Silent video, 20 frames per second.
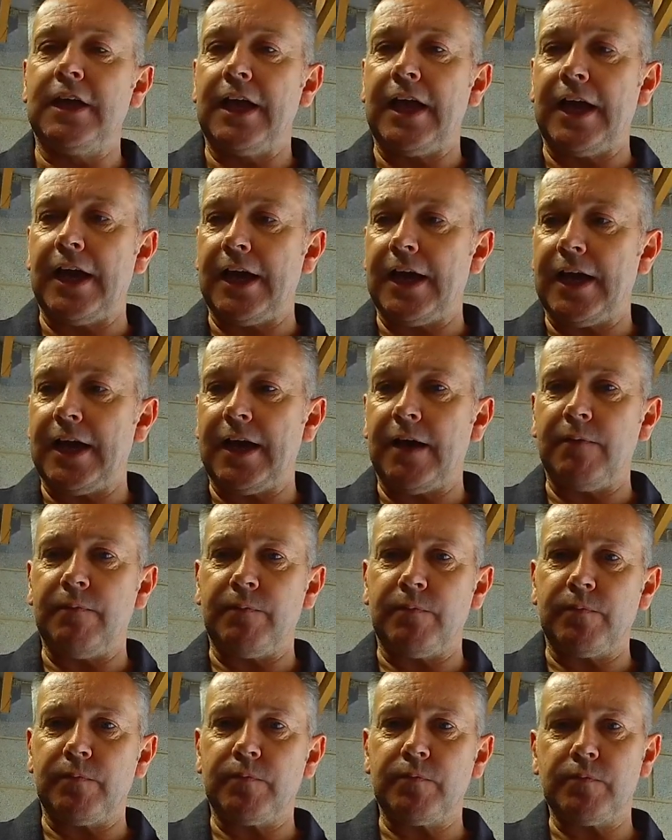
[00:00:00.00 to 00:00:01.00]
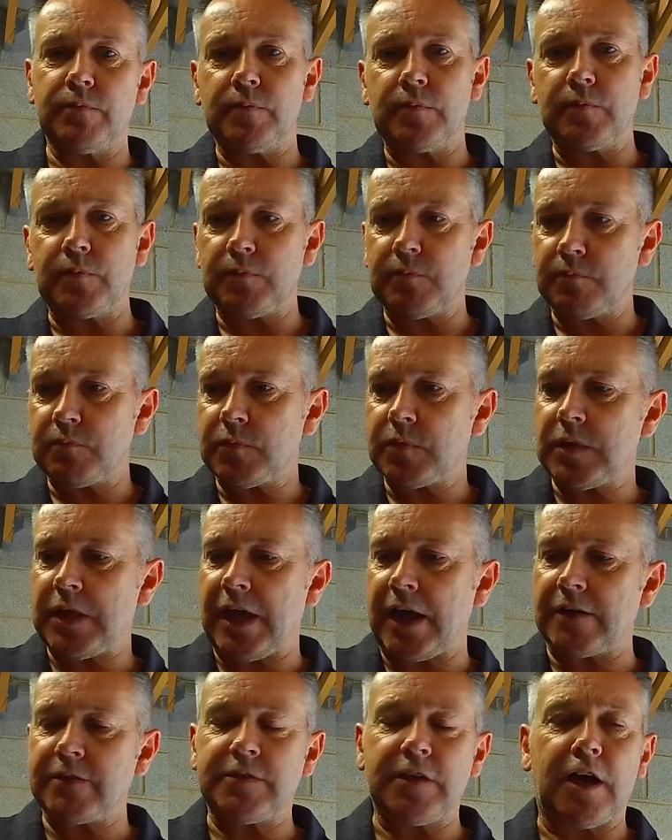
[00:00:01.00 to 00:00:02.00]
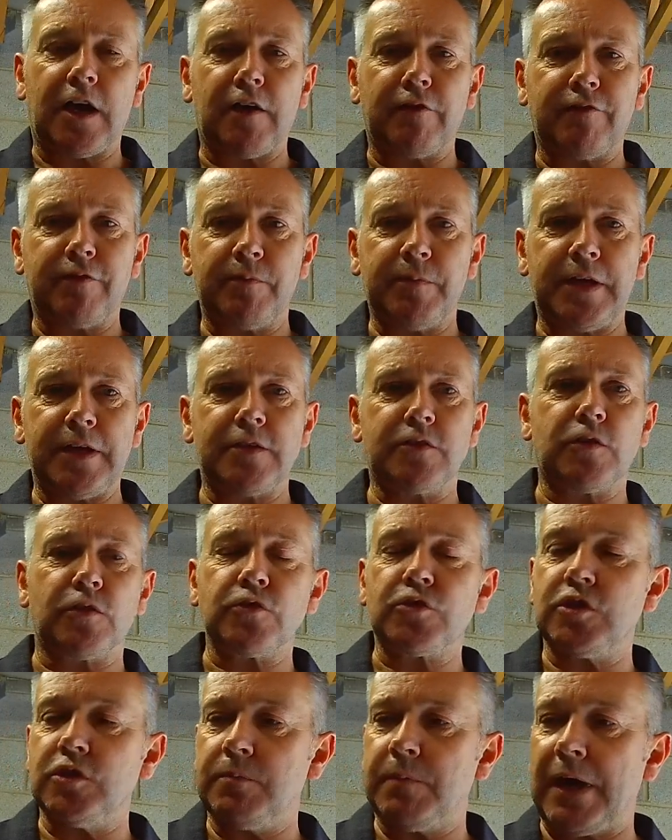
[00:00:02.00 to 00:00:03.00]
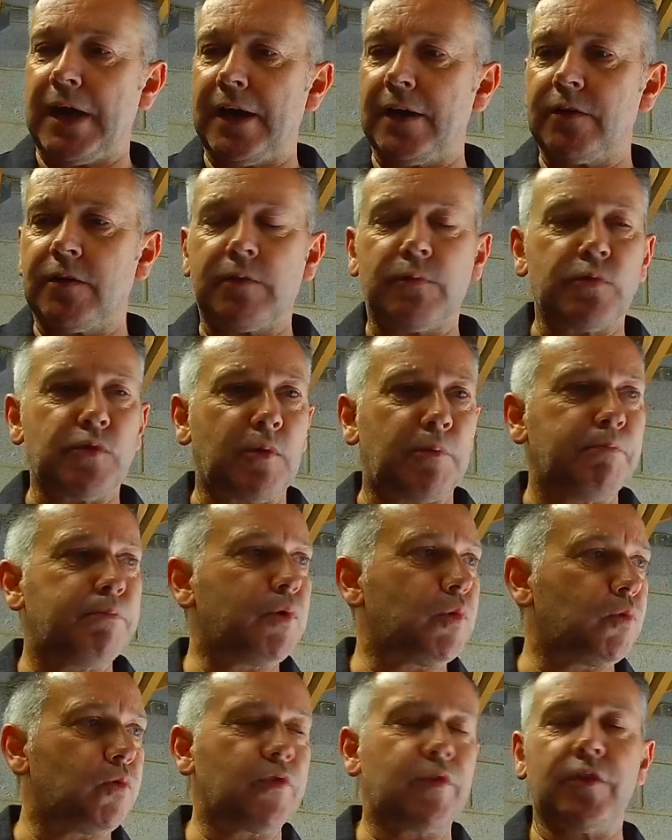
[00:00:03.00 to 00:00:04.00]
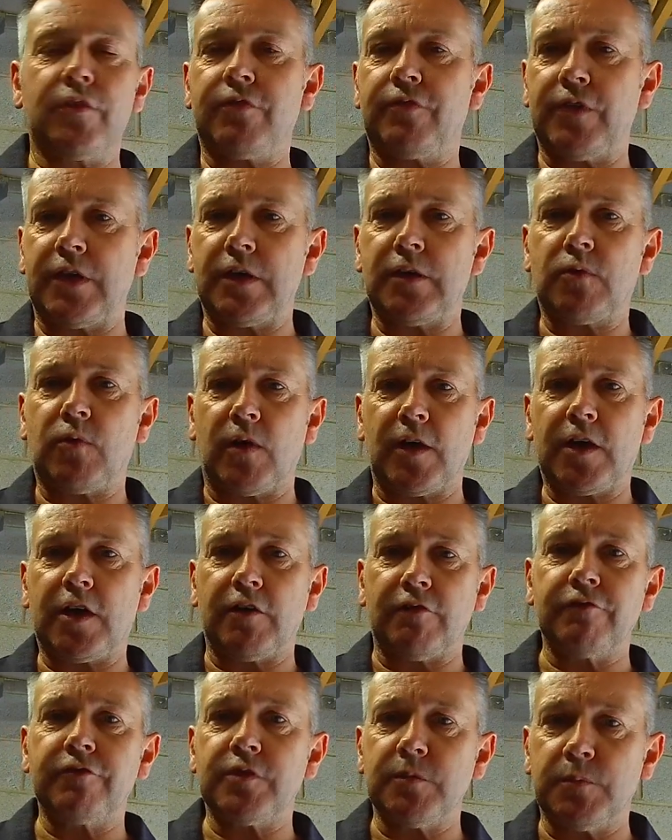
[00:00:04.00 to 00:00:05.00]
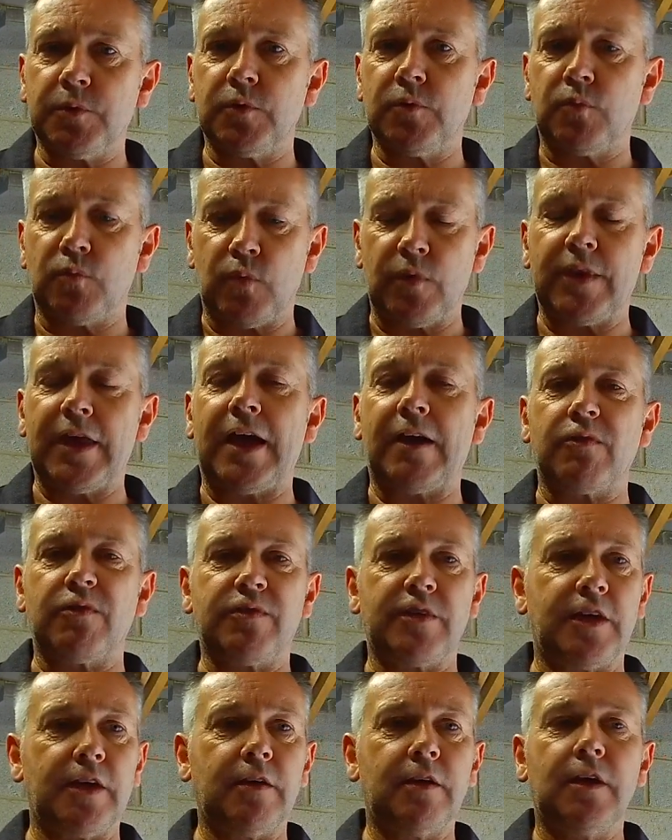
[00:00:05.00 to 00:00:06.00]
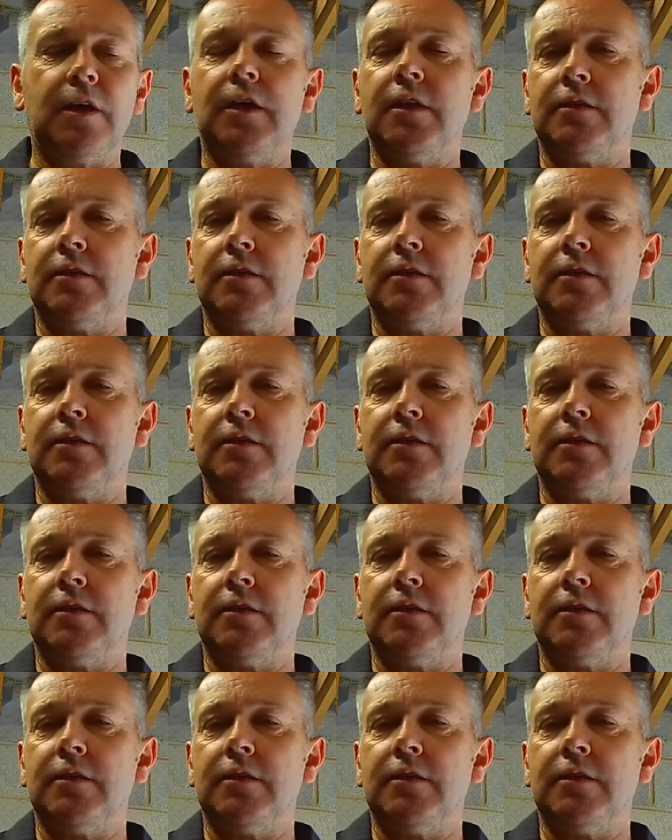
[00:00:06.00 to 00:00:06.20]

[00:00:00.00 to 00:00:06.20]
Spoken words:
The XR for me is not too bad. I was on balls of the feet, quite comfortable without it.